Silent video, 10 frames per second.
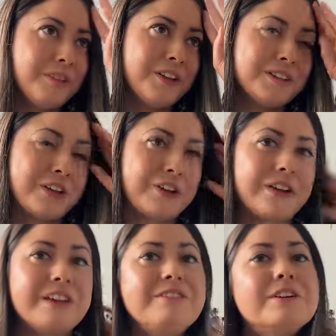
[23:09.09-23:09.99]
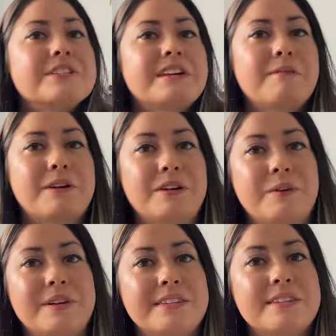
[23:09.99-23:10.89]
So if you're someone who
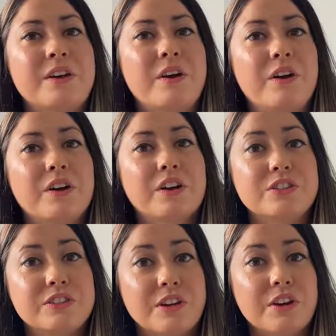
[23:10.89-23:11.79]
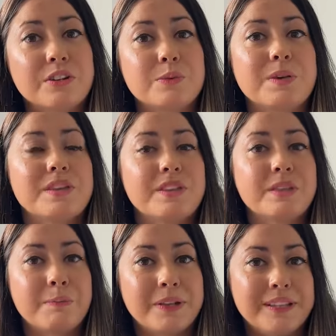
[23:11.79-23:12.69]
is concerned with the
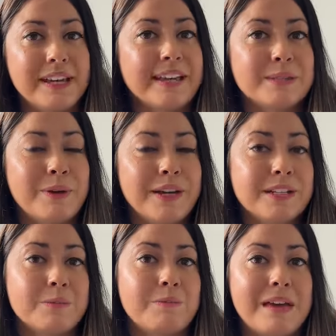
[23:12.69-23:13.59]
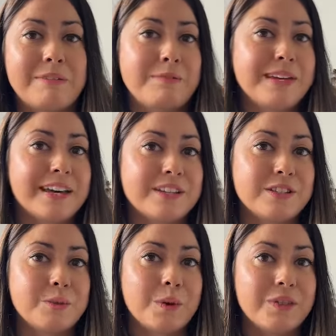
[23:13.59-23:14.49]
pilling aspect, maybe because
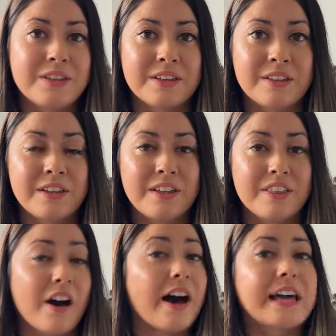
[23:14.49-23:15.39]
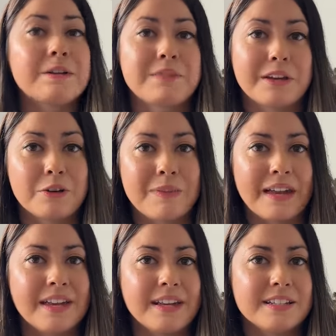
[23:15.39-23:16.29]
you want the, the item that you're
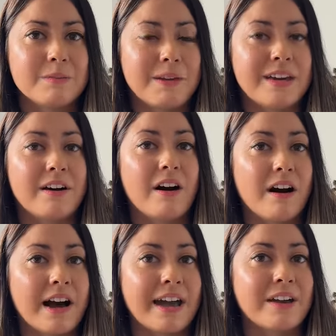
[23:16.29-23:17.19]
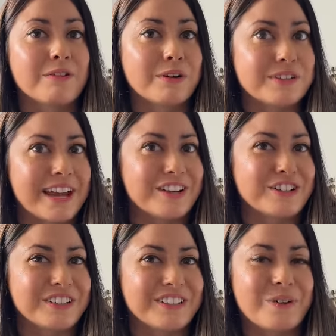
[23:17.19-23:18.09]
making to be a high
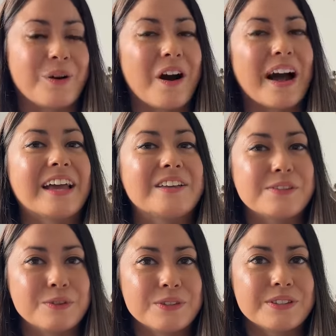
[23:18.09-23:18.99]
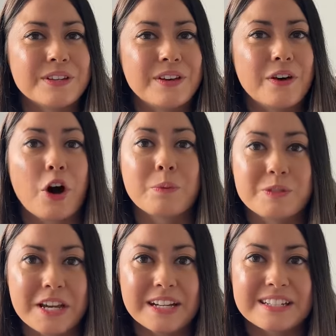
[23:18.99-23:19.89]
rotation or high use
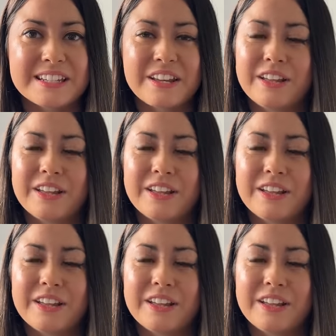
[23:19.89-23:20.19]
object,